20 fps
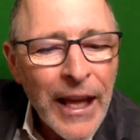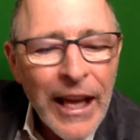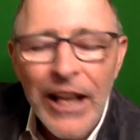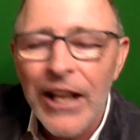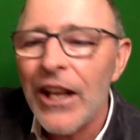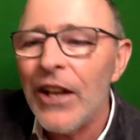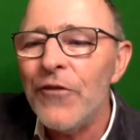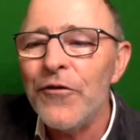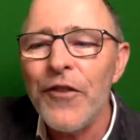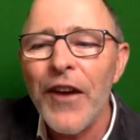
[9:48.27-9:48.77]

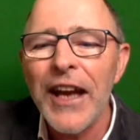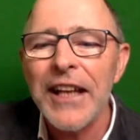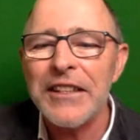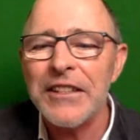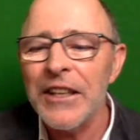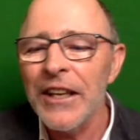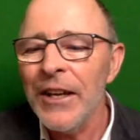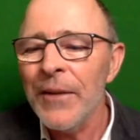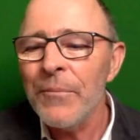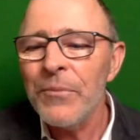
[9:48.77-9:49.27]
In
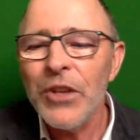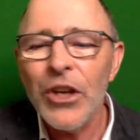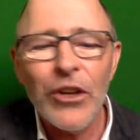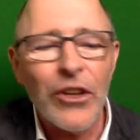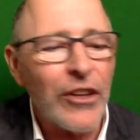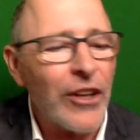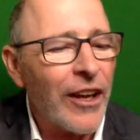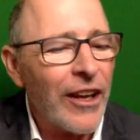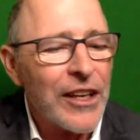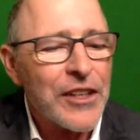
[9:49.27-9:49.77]
fact,
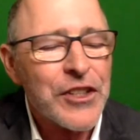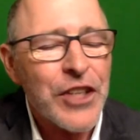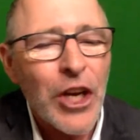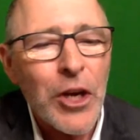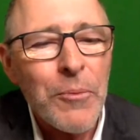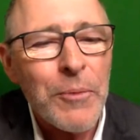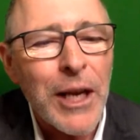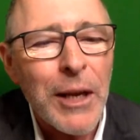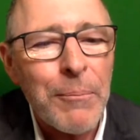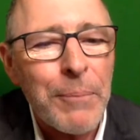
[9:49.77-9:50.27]
you,
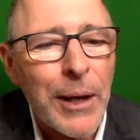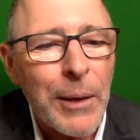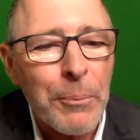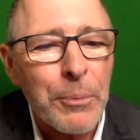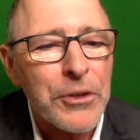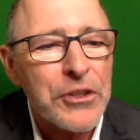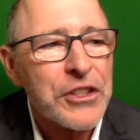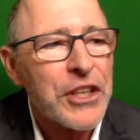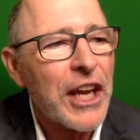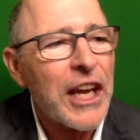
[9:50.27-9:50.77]
so many
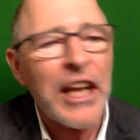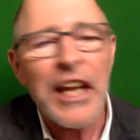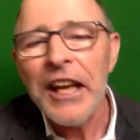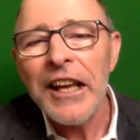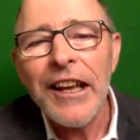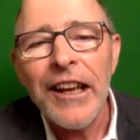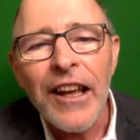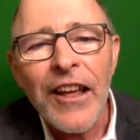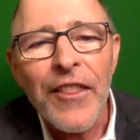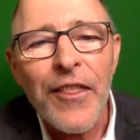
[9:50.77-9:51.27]
people say
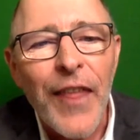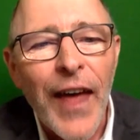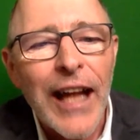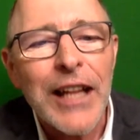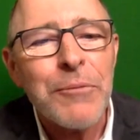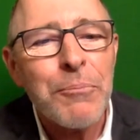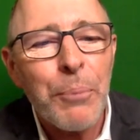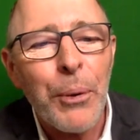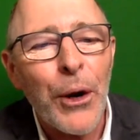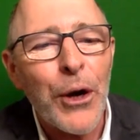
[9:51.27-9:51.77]

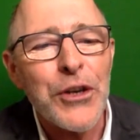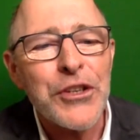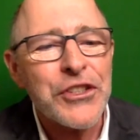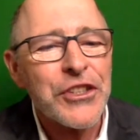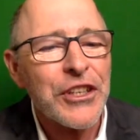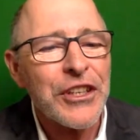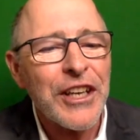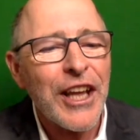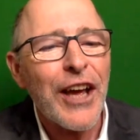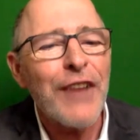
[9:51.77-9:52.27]
that
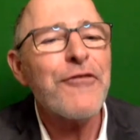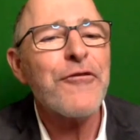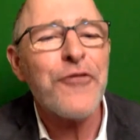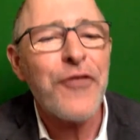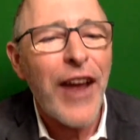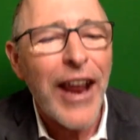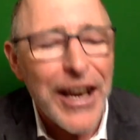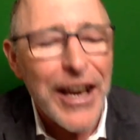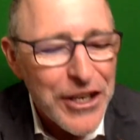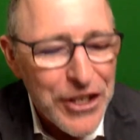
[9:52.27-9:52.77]
person
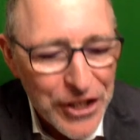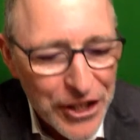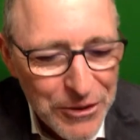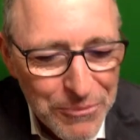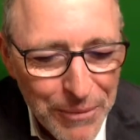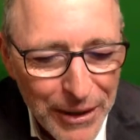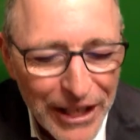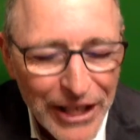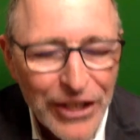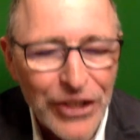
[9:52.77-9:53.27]
offended
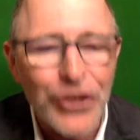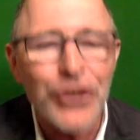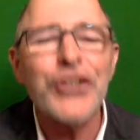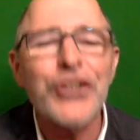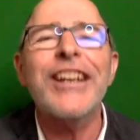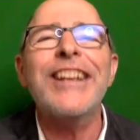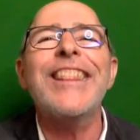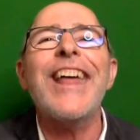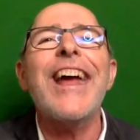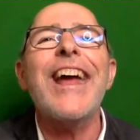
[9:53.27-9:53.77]
me.
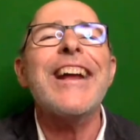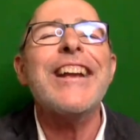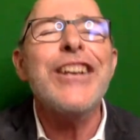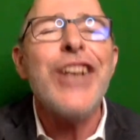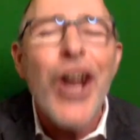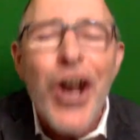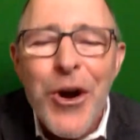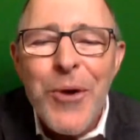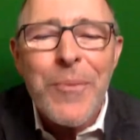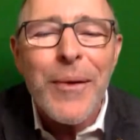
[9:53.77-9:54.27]
You think
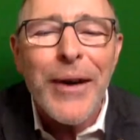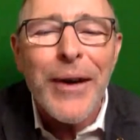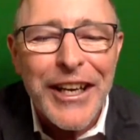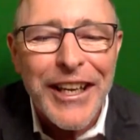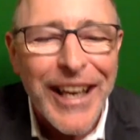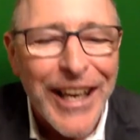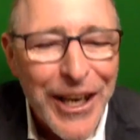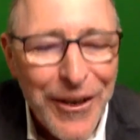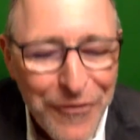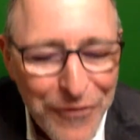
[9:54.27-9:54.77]
nobody
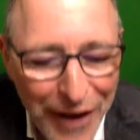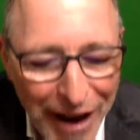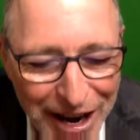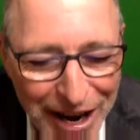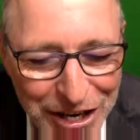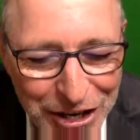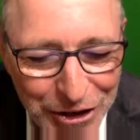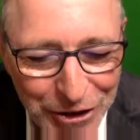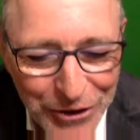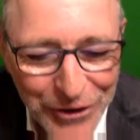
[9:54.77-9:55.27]
can
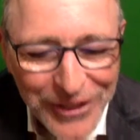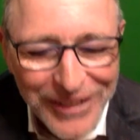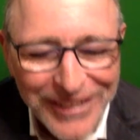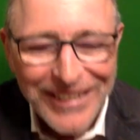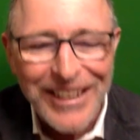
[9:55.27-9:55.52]
offend you